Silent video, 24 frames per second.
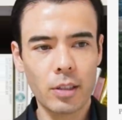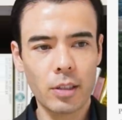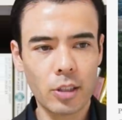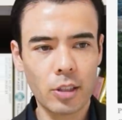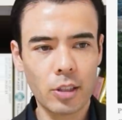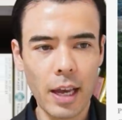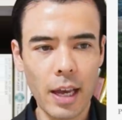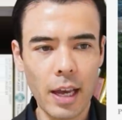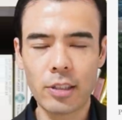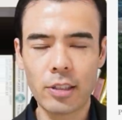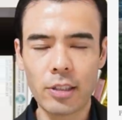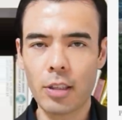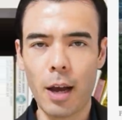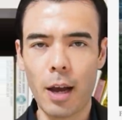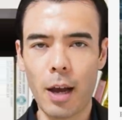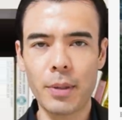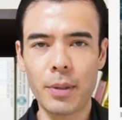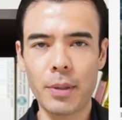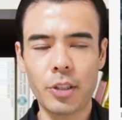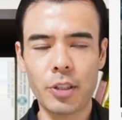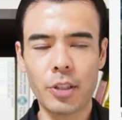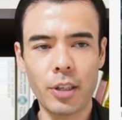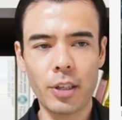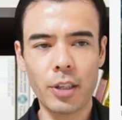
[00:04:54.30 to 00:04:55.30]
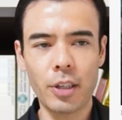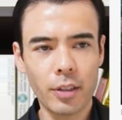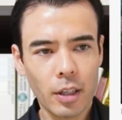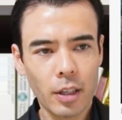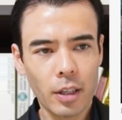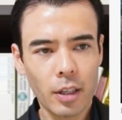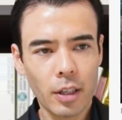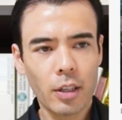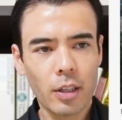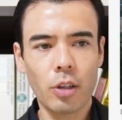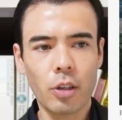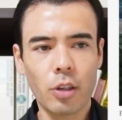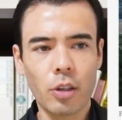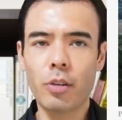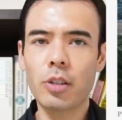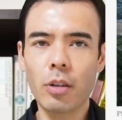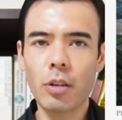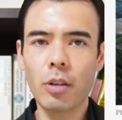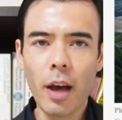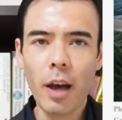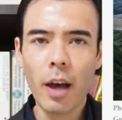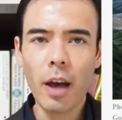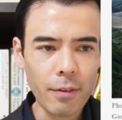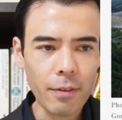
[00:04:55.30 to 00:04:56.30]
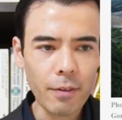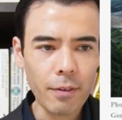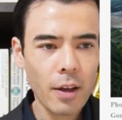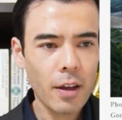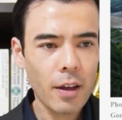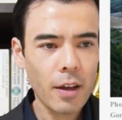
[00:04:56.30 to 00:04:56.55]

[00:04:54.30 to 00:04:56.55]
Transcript: at stoppage here. So there's a lot of